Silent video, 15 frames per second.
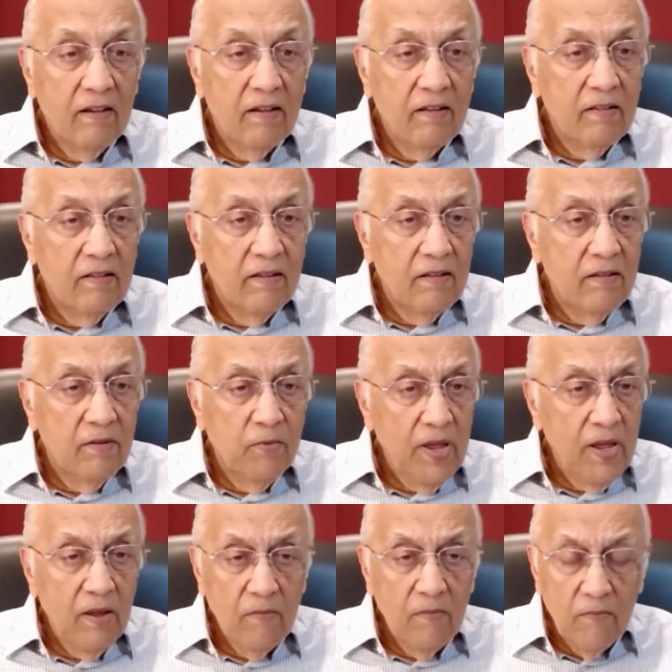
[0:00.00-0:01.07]

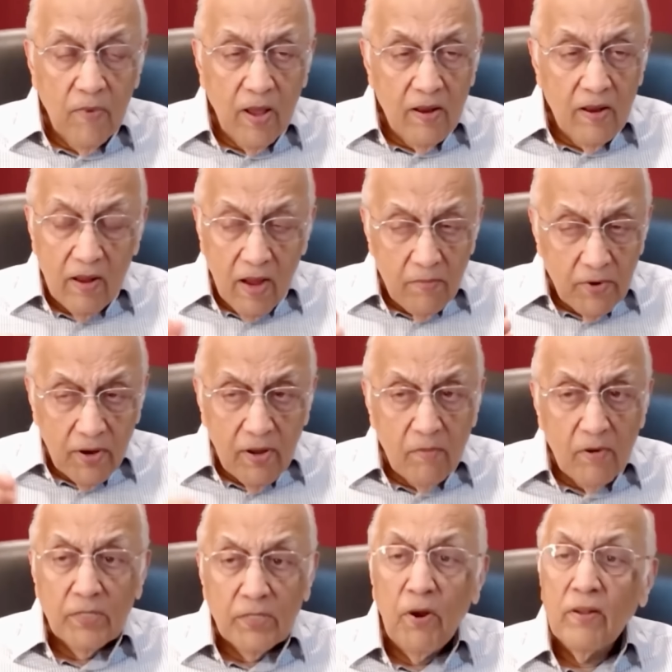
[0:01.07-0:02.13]
I'm
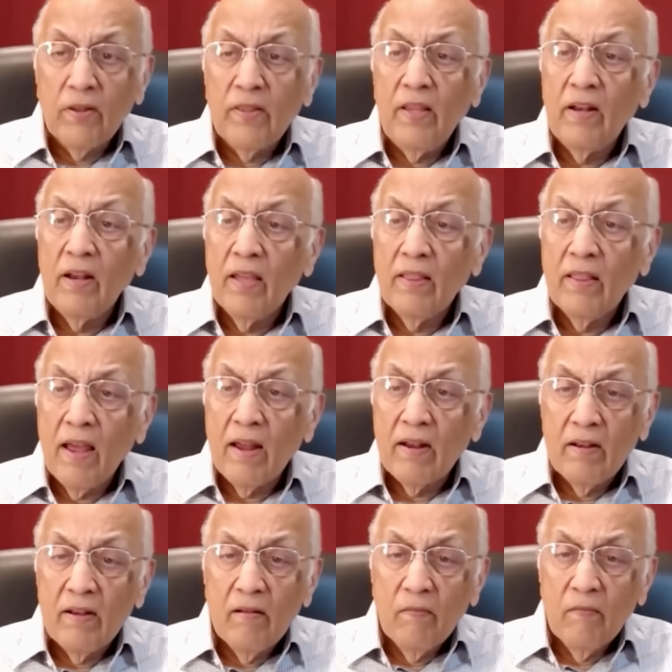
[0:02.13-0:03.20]
talking about a small thing like
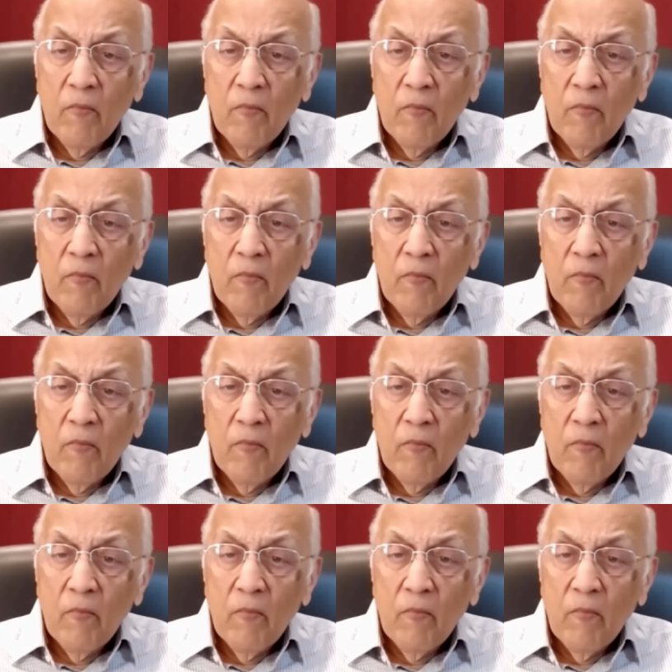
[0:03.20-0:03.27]
that.